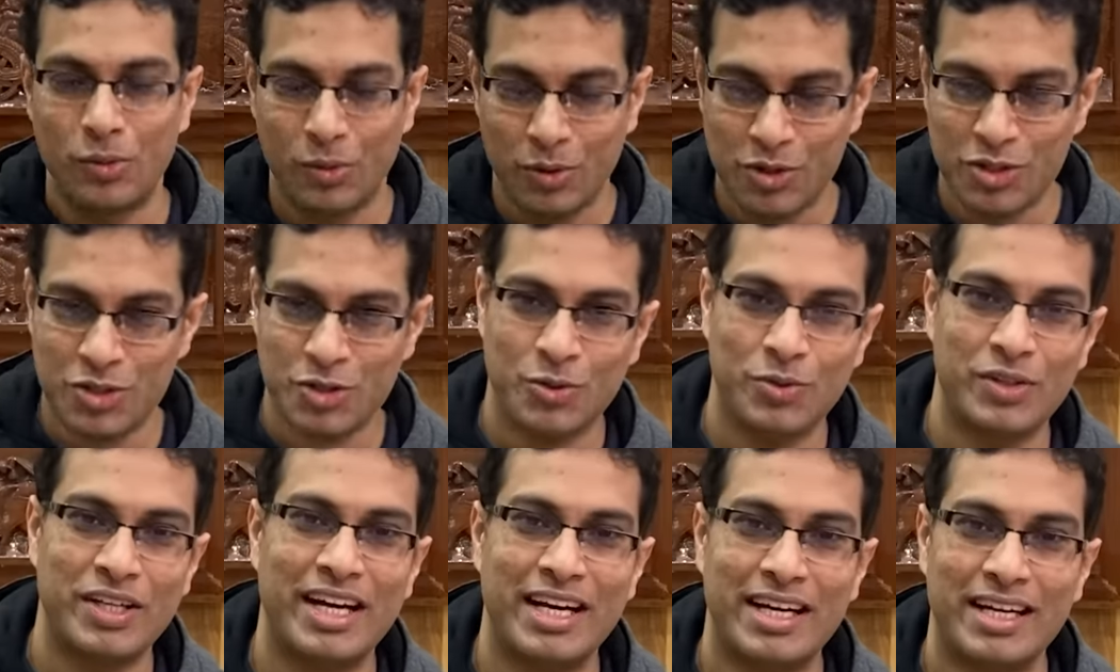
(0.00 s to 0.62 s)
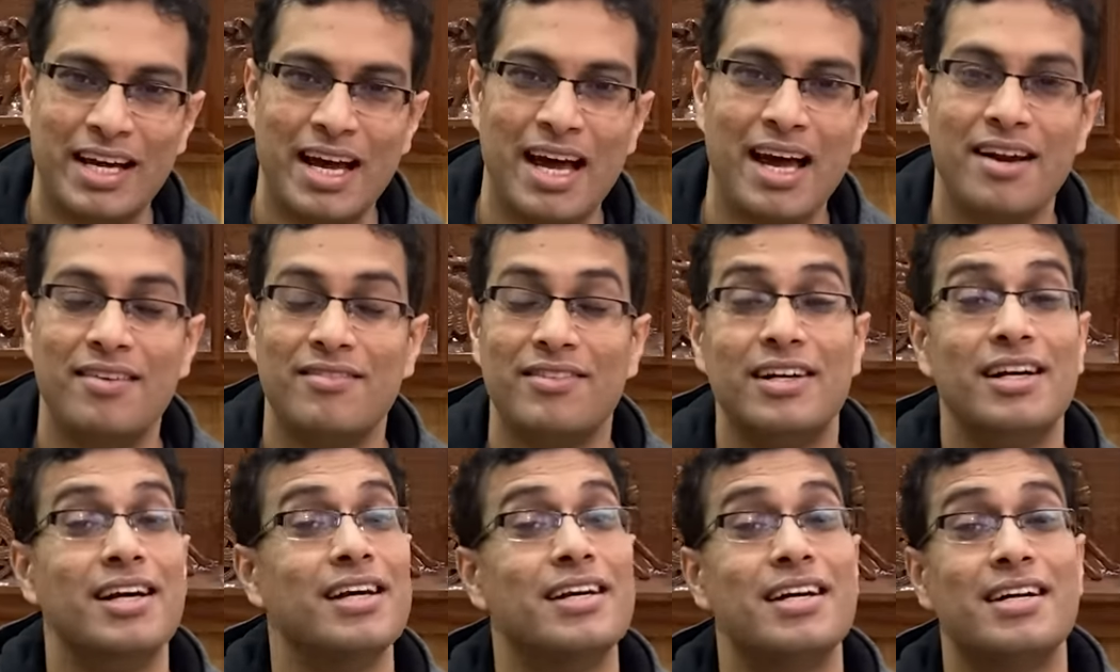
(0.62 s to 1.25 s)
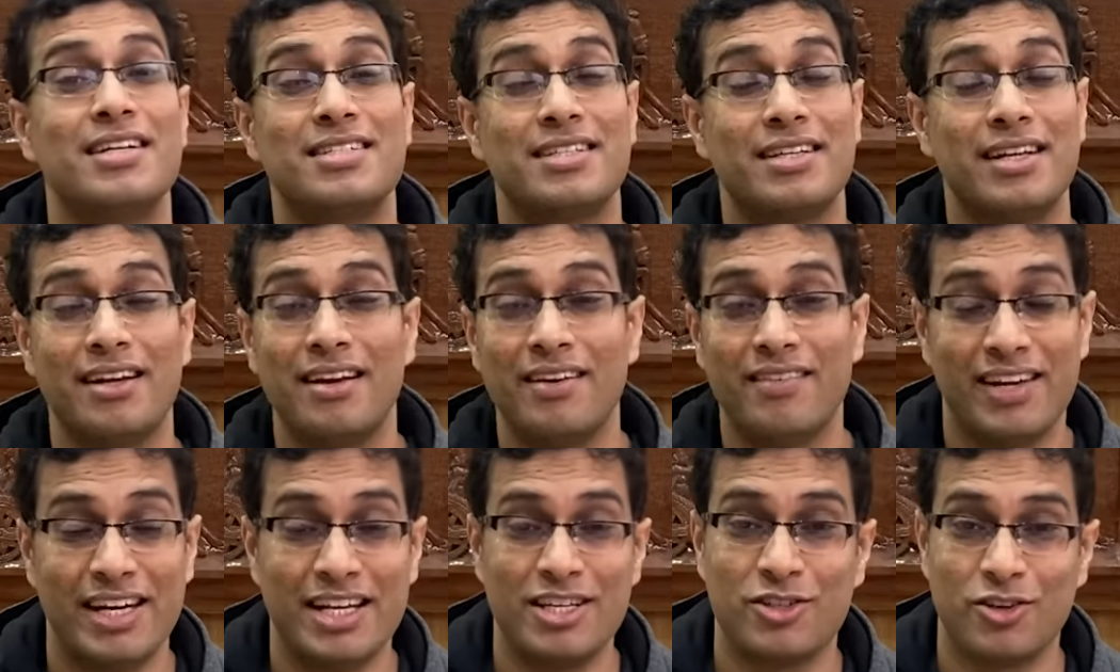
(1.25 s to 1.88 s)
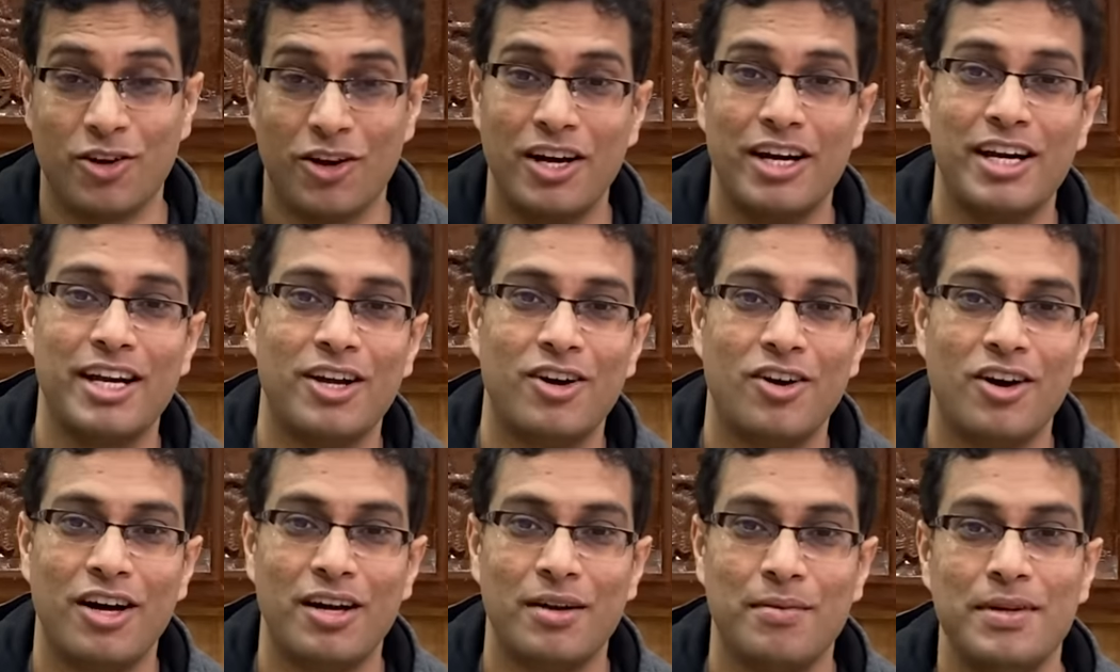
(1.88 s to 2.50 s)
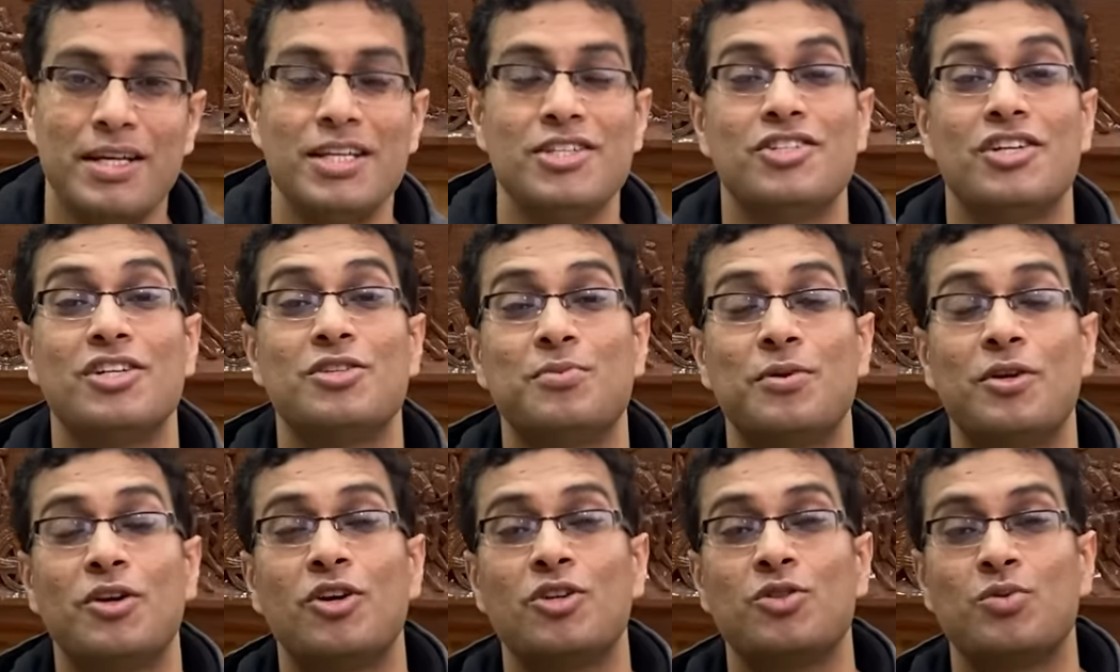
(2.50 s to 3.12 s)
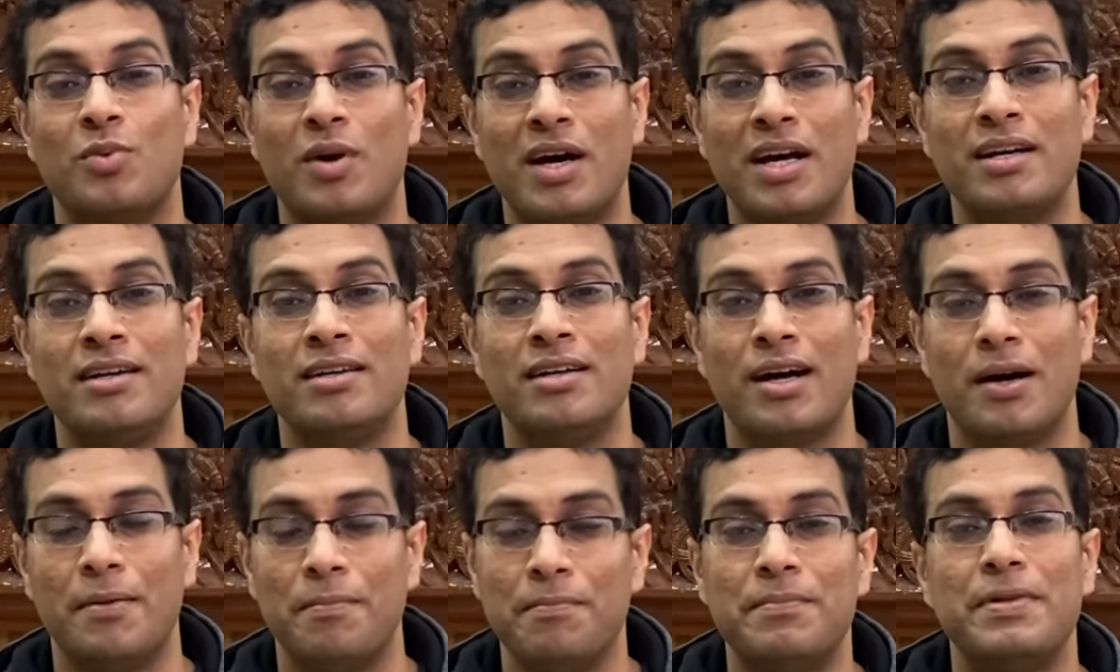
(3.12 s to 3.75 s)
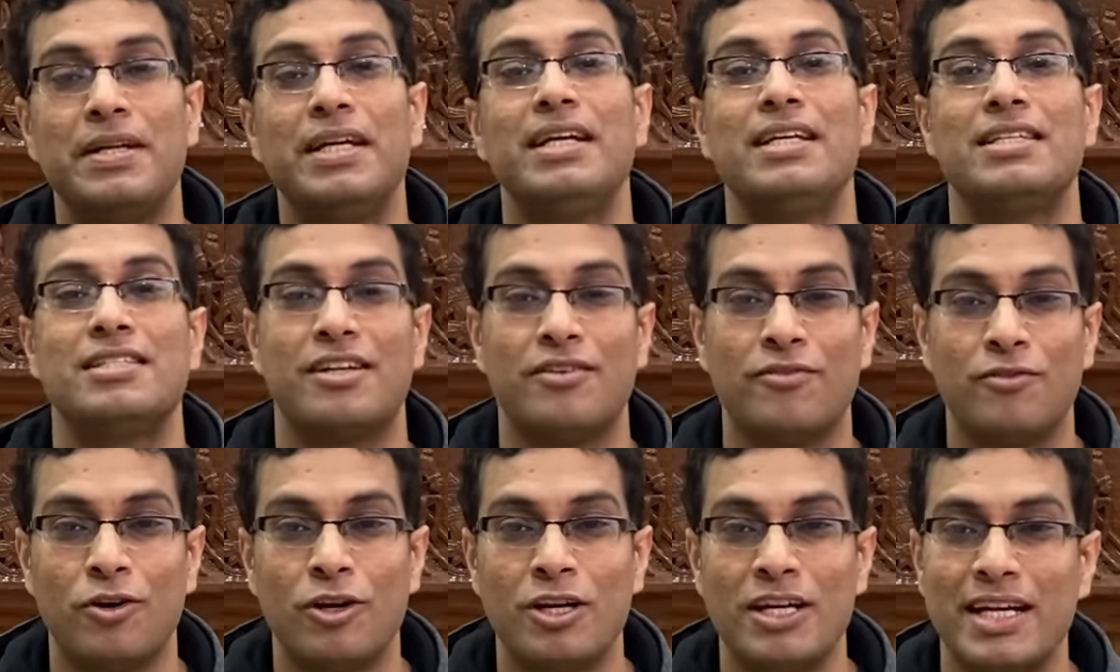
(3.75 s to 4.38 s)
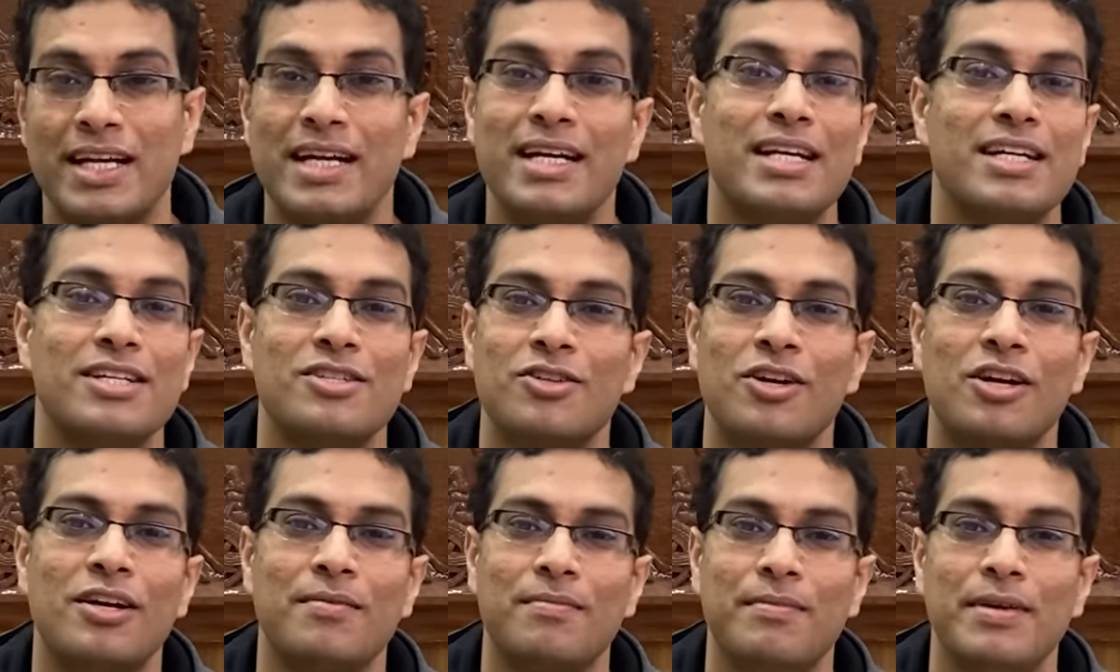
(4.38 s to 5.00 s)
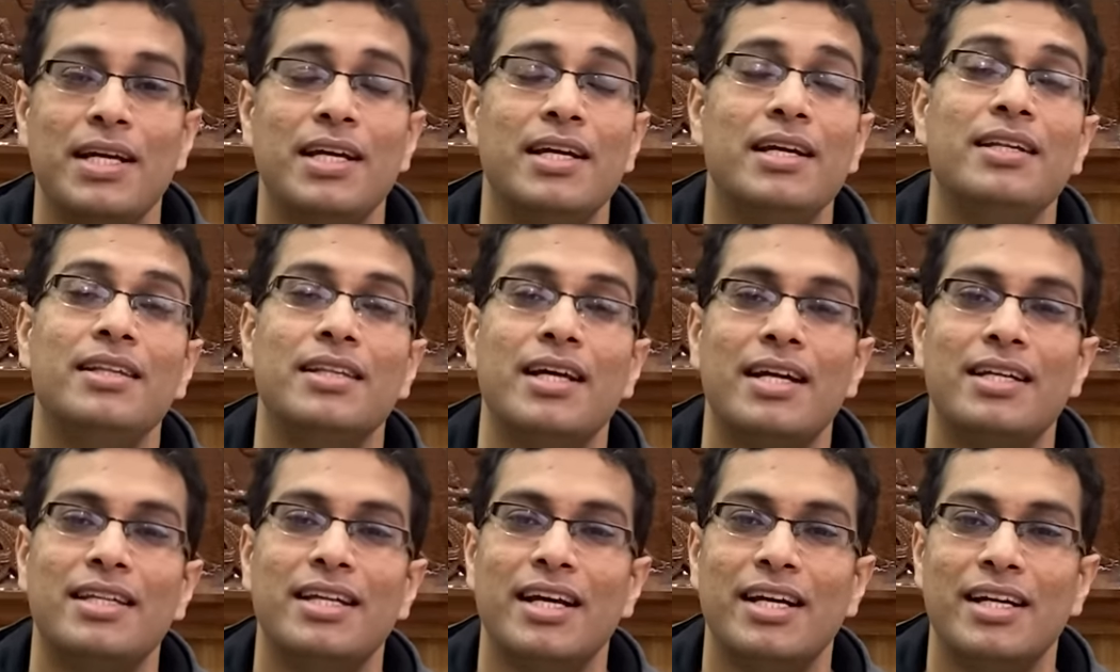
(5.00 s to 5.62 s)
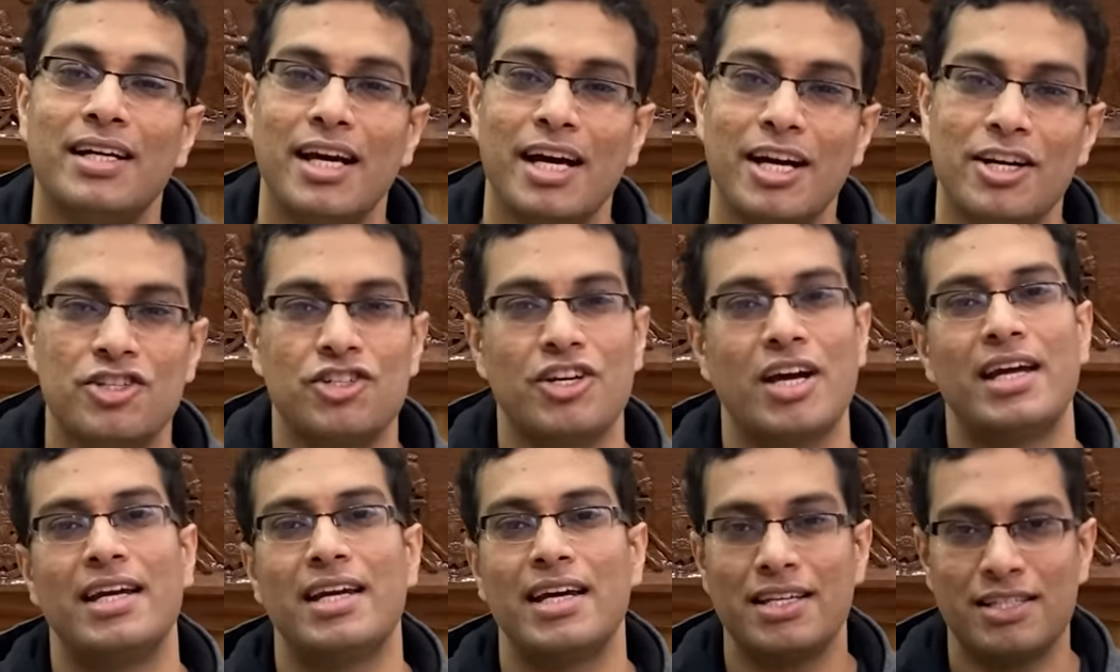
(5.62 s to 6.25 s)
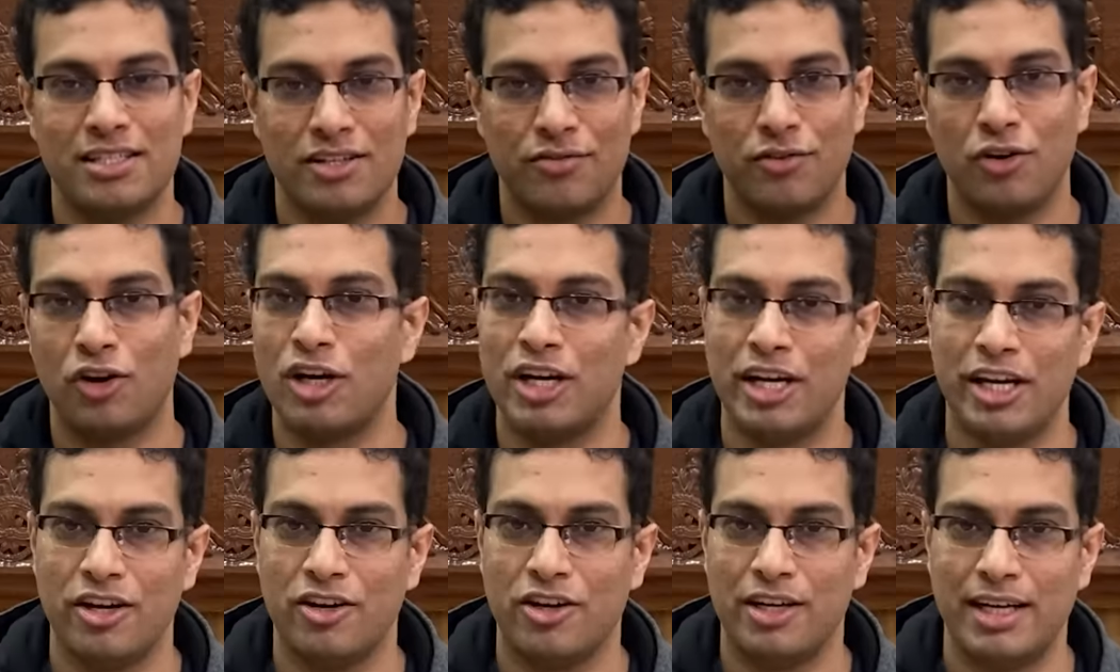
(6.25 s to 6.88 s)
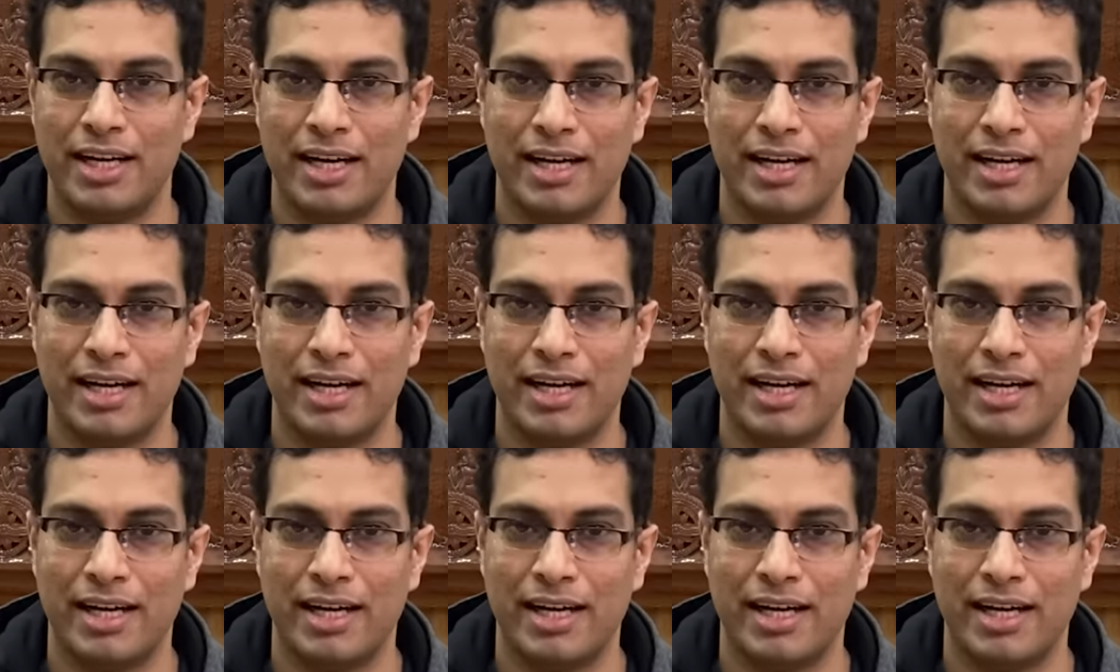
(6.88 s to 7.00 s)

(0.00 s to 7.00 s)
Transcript: loans to the entire world. It's still a very solid economy. Just because one company is defaulting does not mean that the entire China is defaulting on